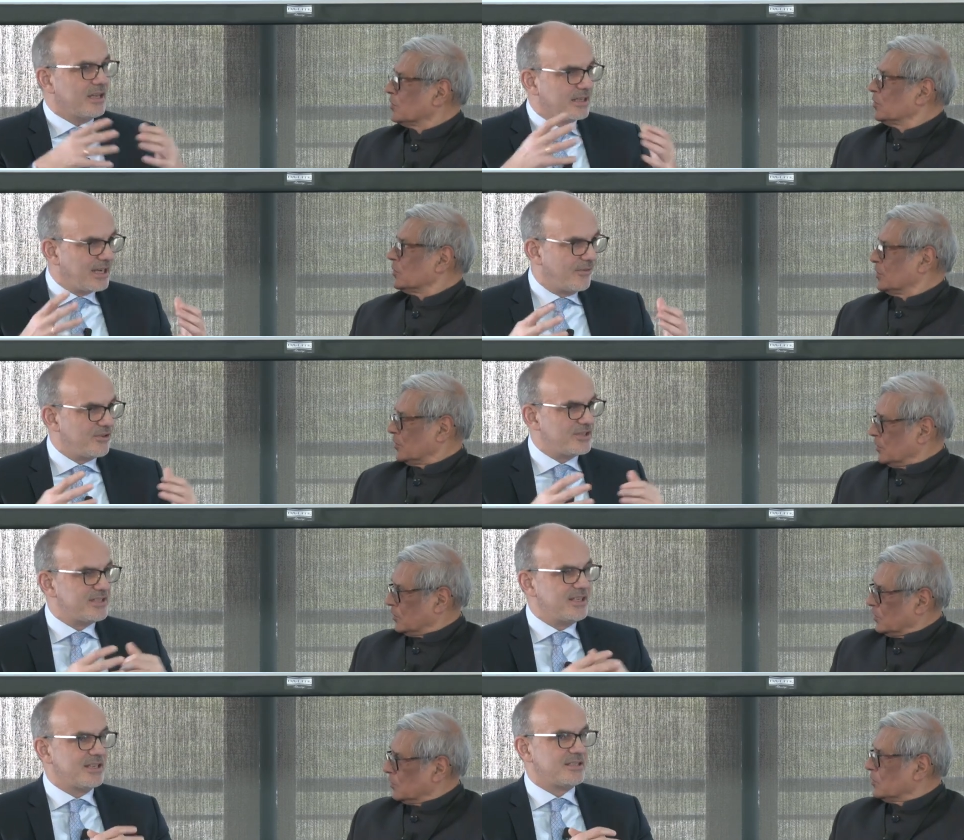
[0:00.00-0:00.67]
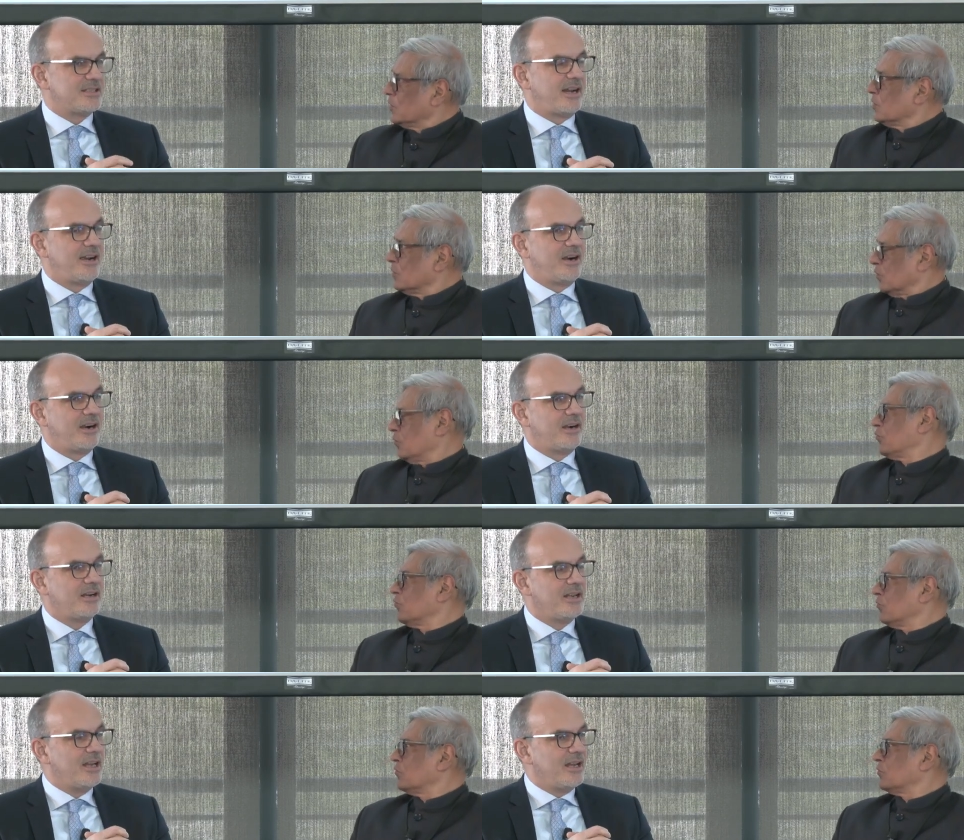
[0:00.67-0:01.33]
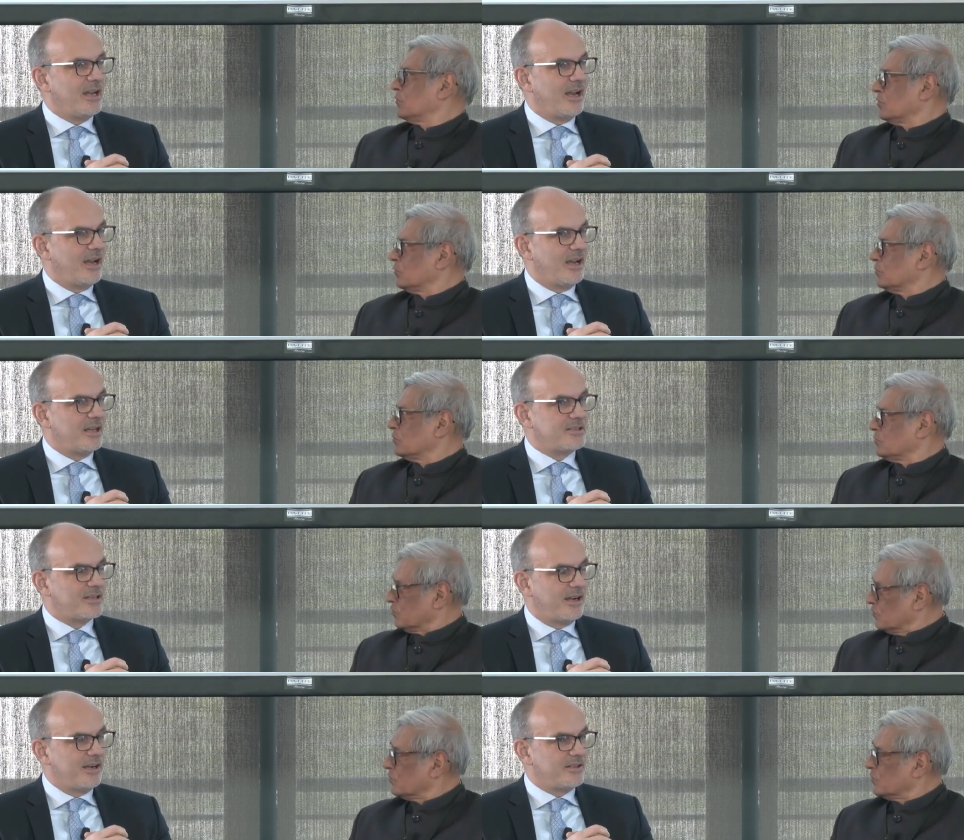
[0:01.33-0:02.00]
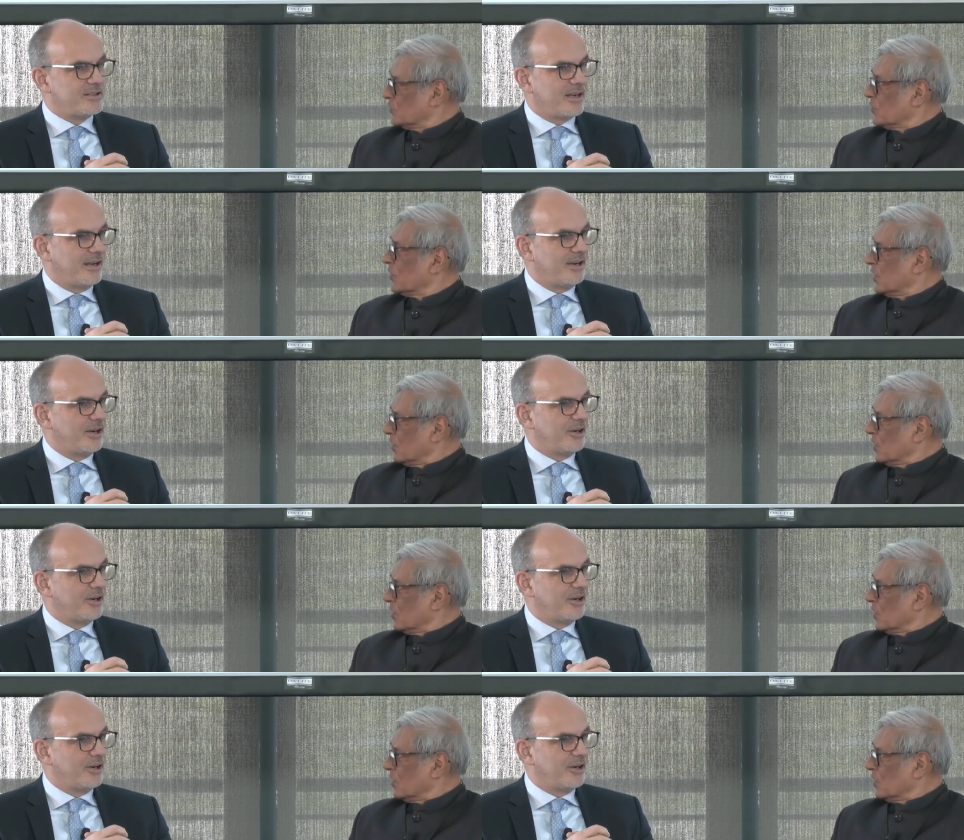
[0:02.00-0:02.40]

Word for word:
Speaker 1: covers the entire, uh, entire